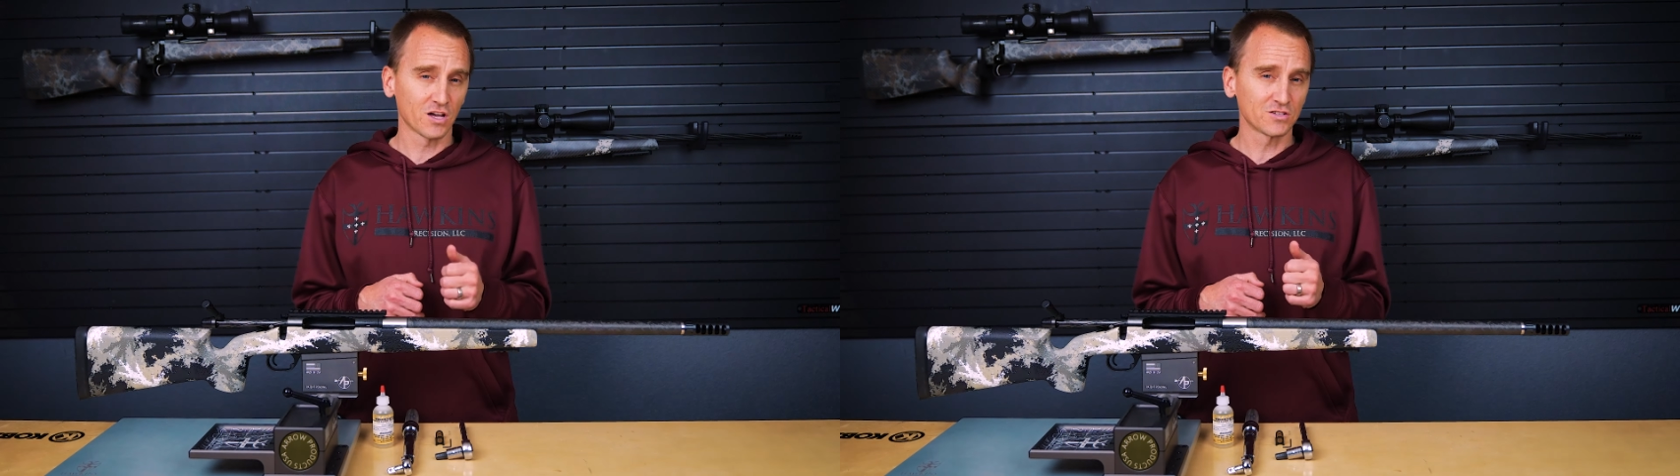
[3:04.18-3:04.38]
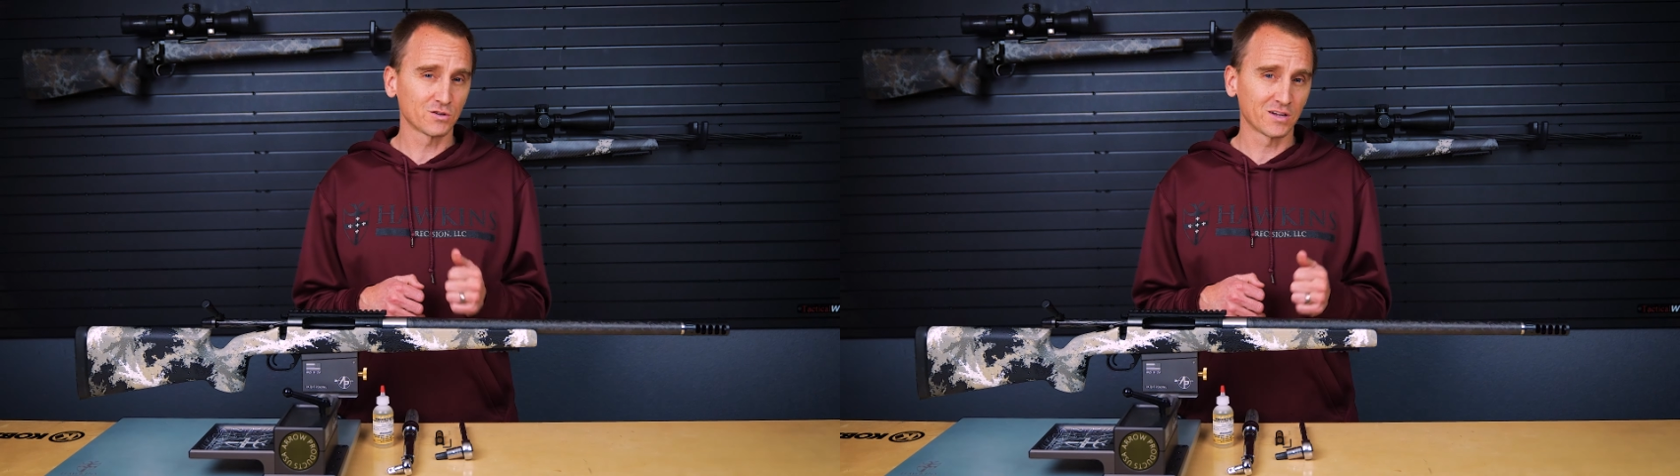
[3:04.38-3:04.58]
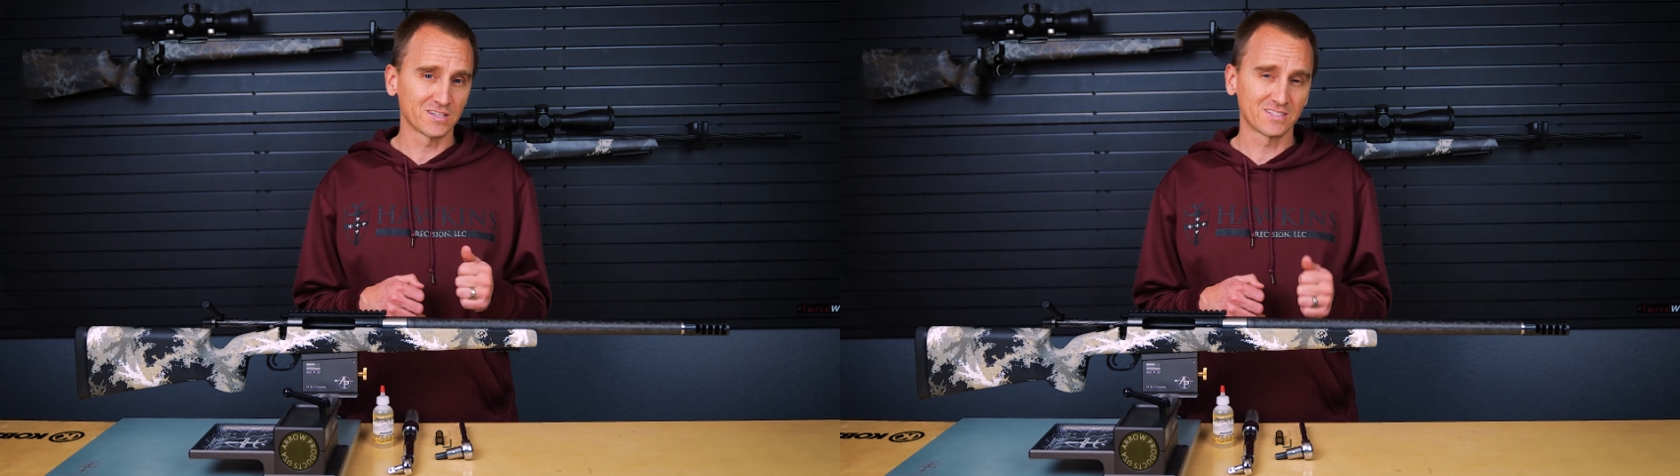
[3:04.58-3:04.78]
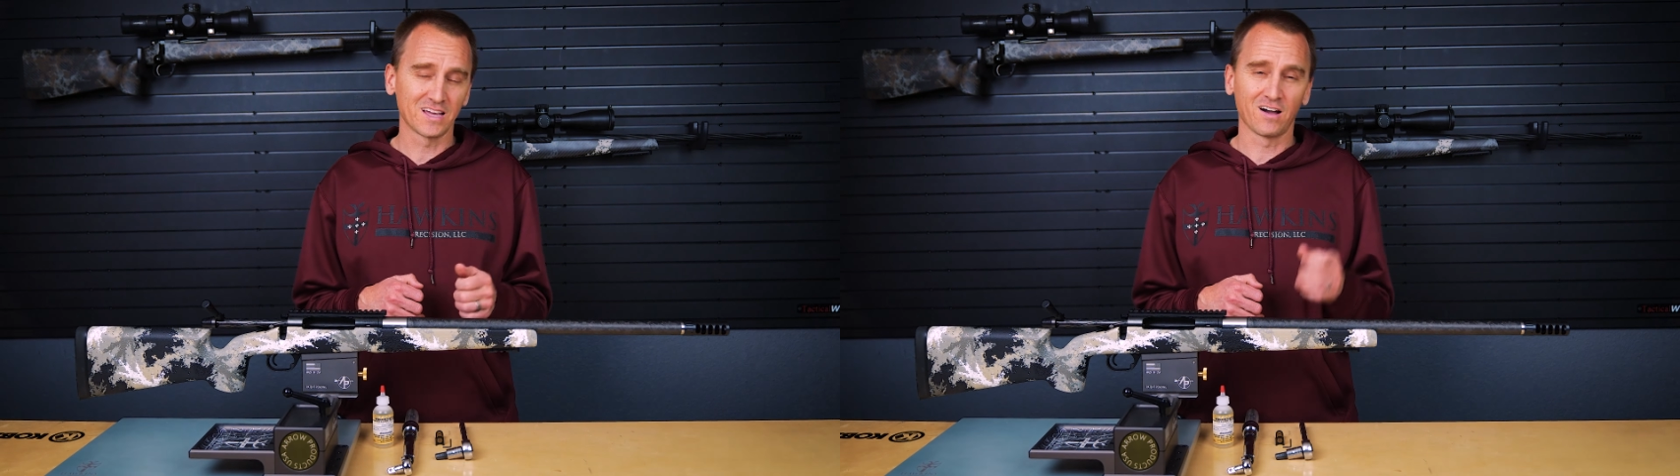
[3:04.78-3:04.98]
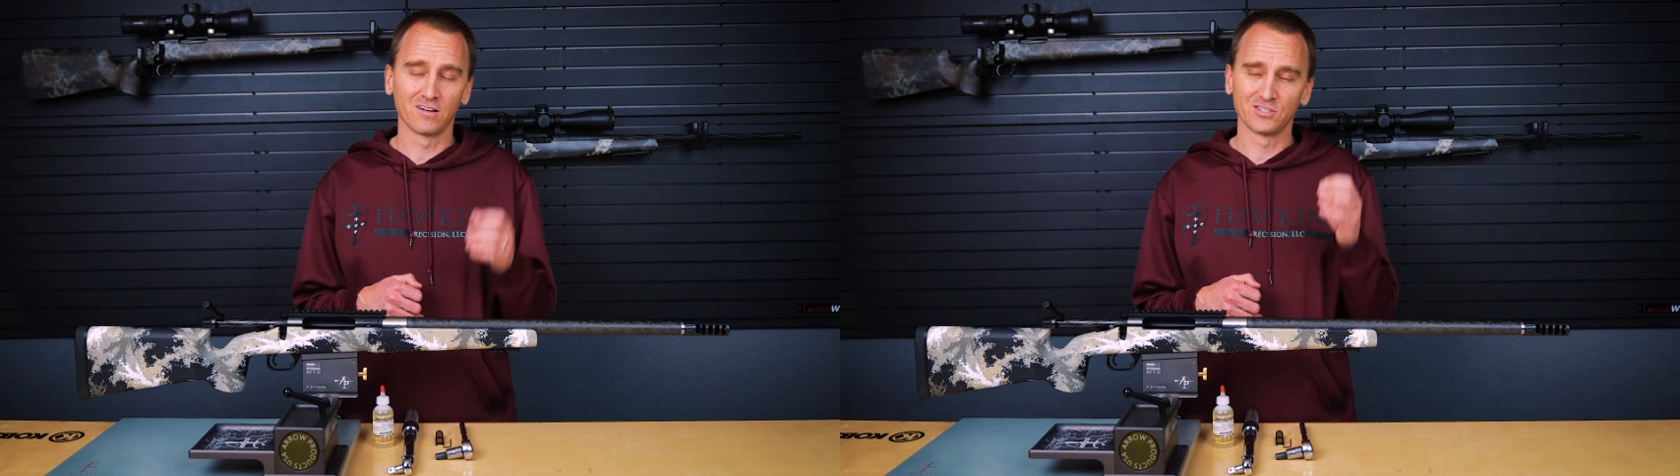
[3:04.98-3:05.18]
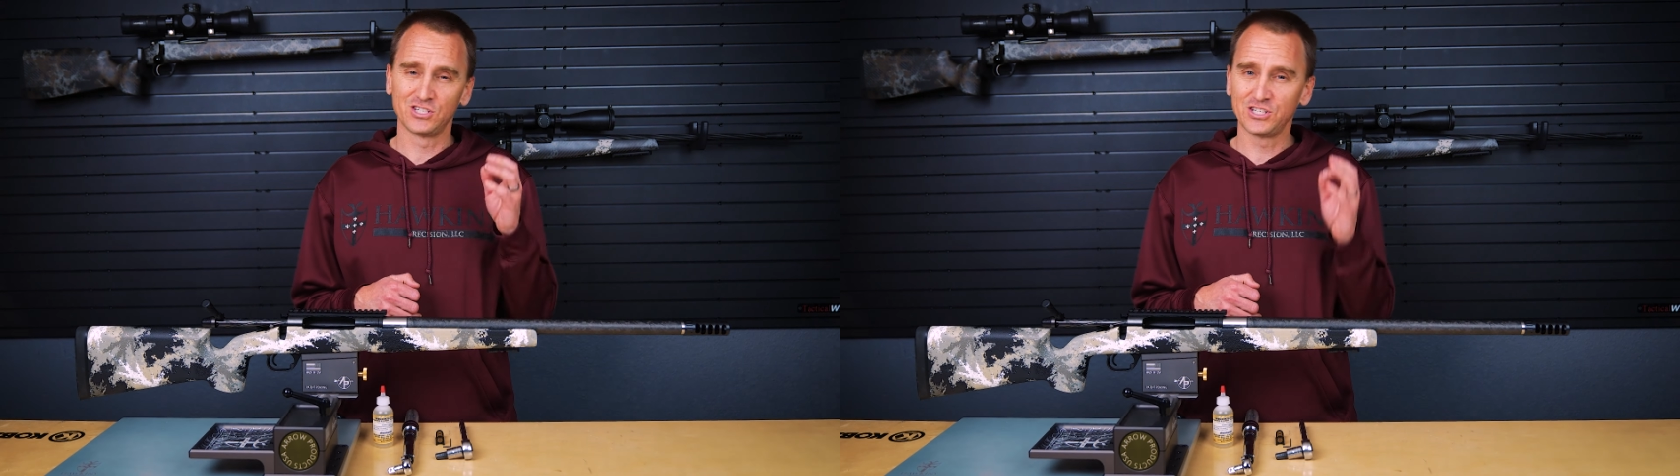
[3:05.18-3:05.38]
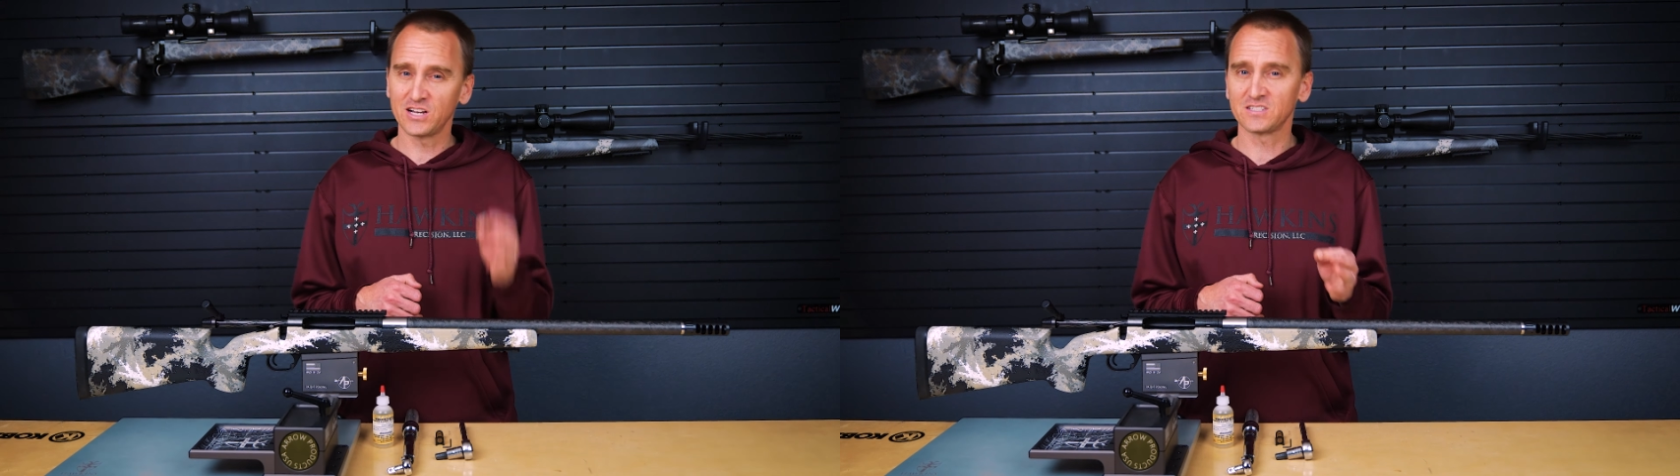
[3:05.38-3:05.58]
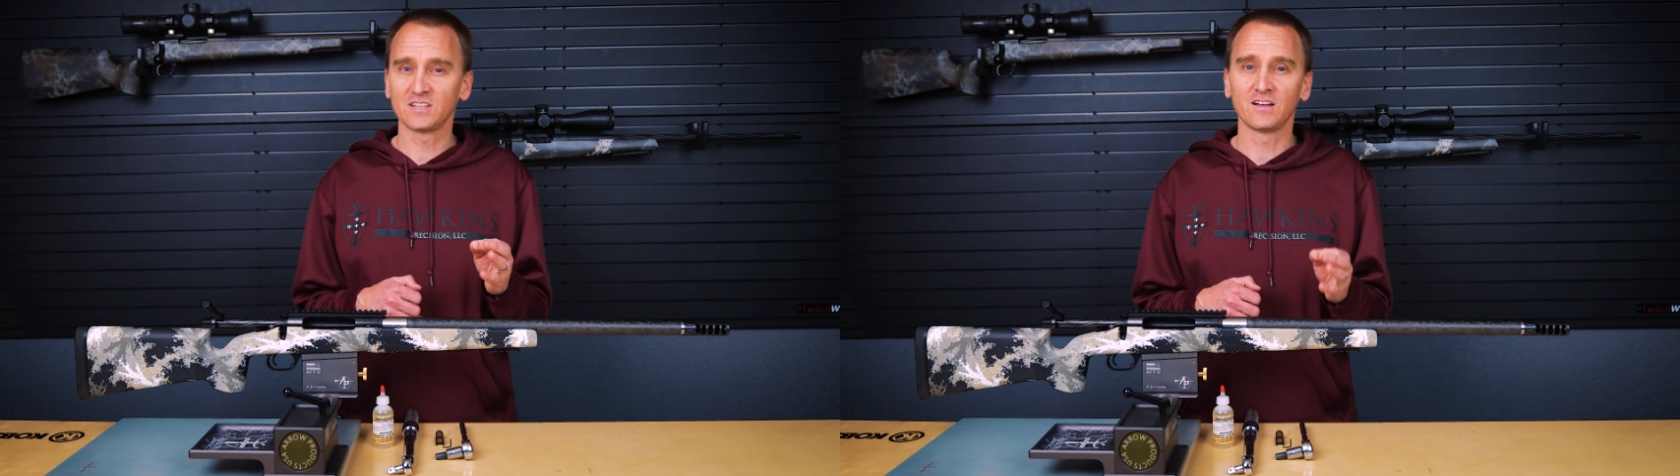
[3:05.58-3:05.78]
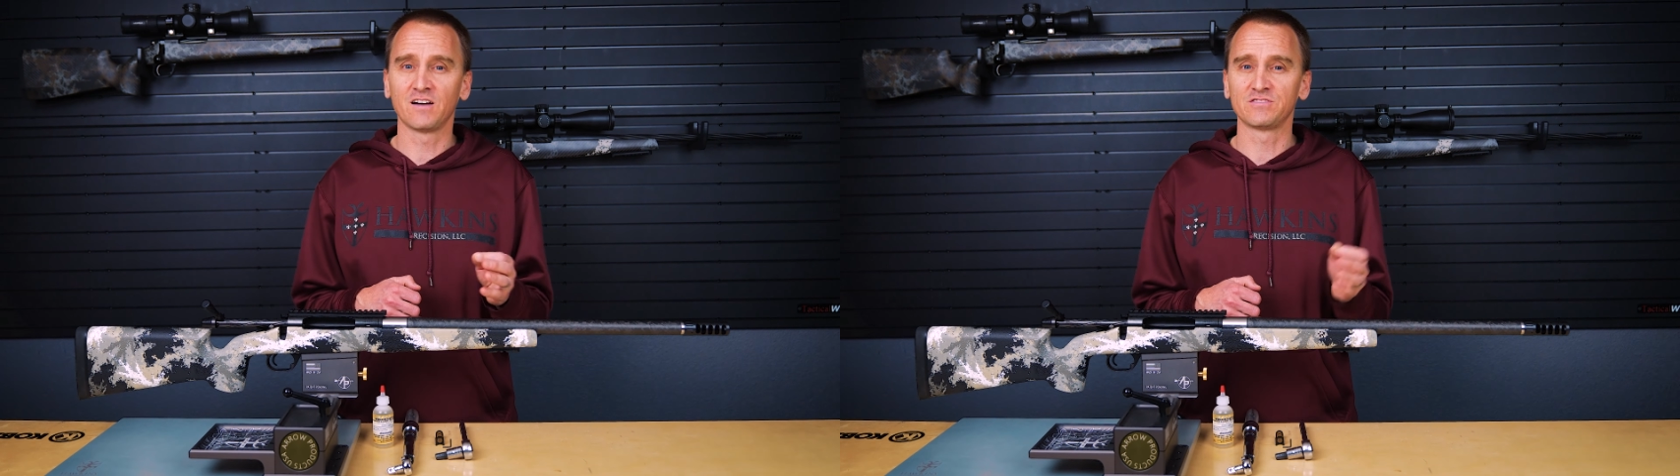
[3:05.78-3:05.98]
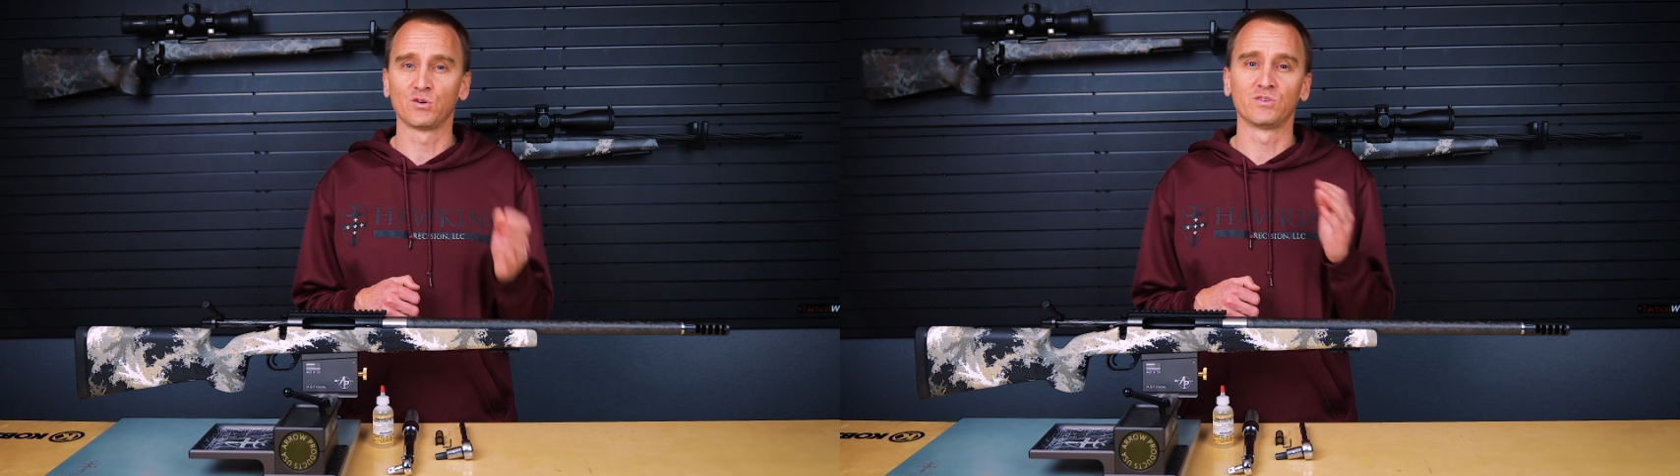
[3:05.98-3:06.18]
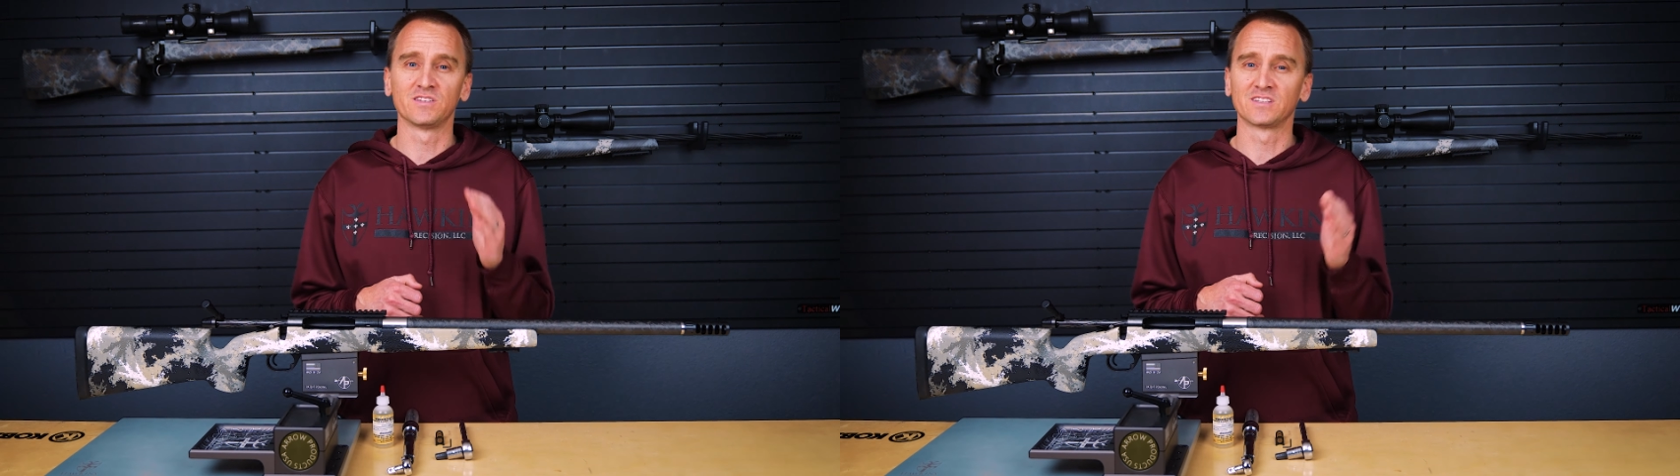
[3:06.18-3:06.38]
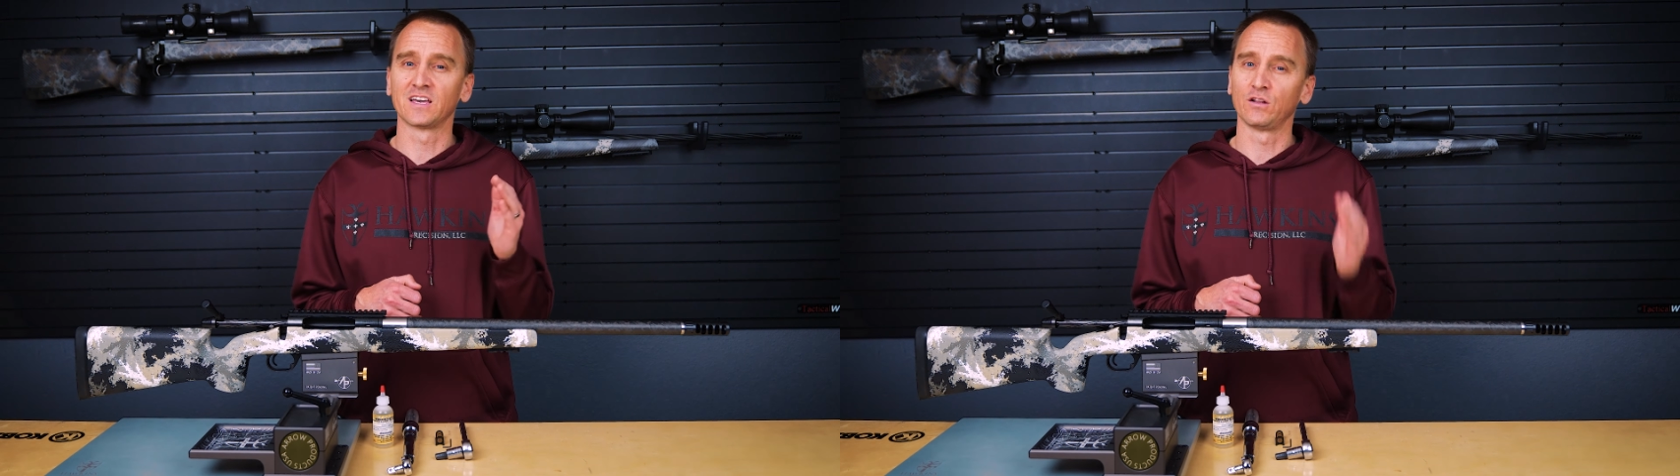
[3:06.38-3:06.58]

also going to stay on just enough so it doesn't get